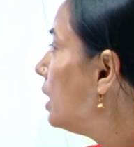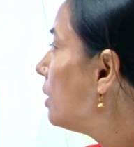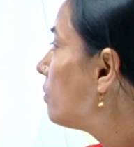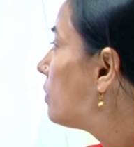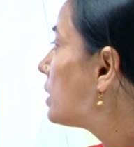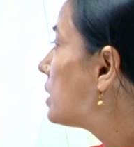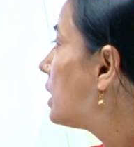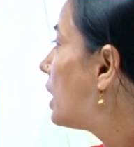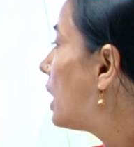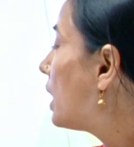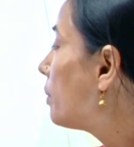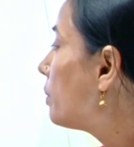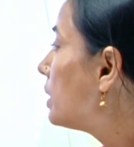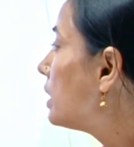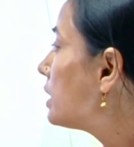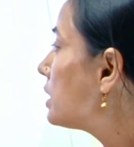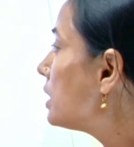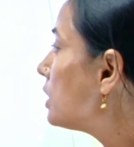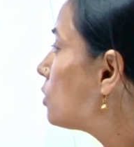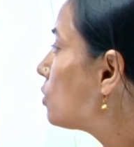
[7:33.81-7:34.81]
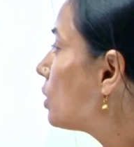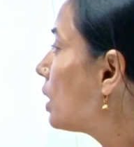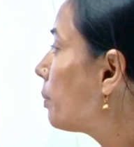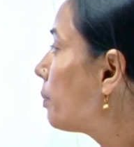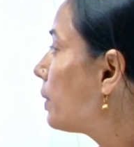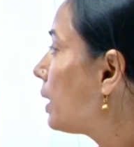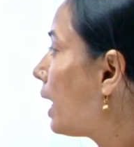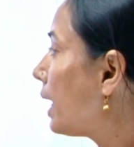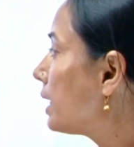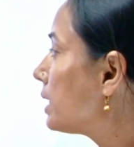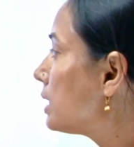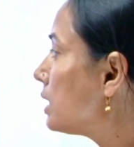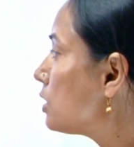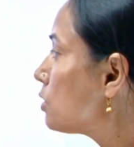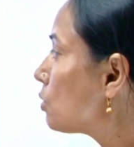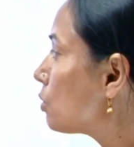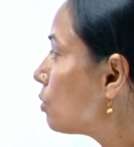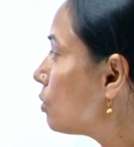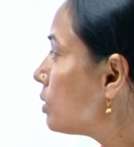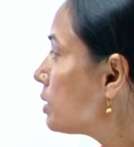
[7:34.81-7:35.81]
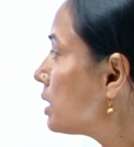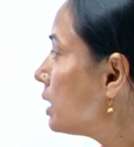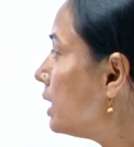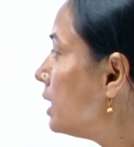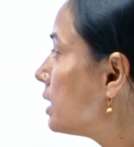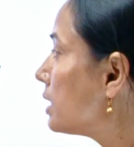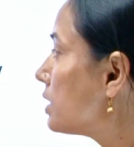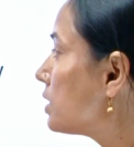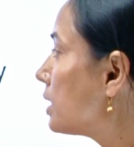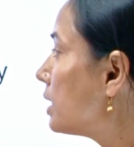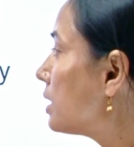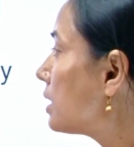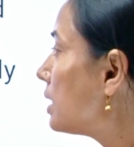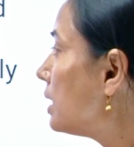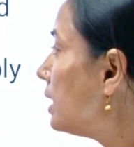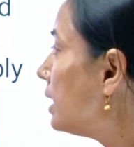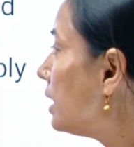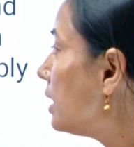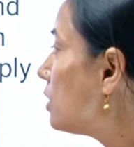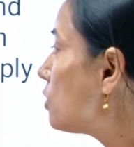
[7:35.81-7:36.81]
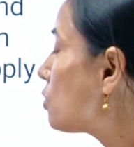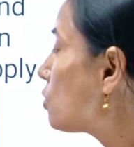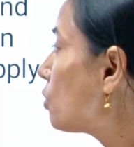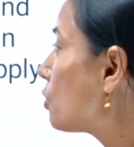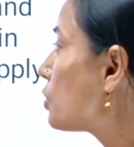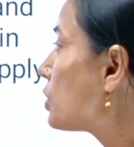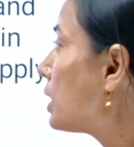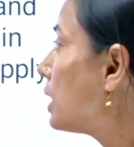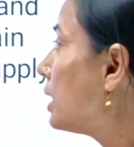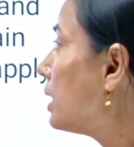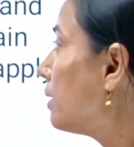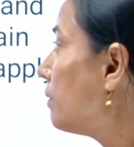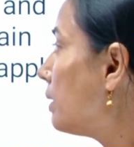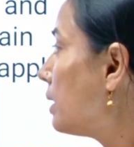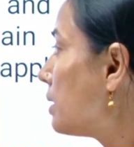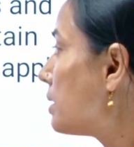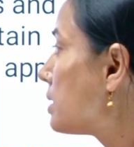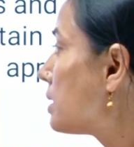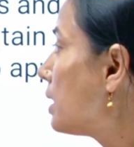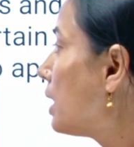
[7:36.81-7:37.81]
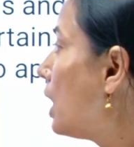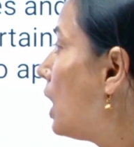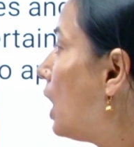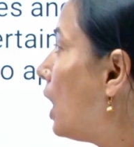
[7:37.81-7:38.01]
with the ability to apply these rules intelligently in social livings.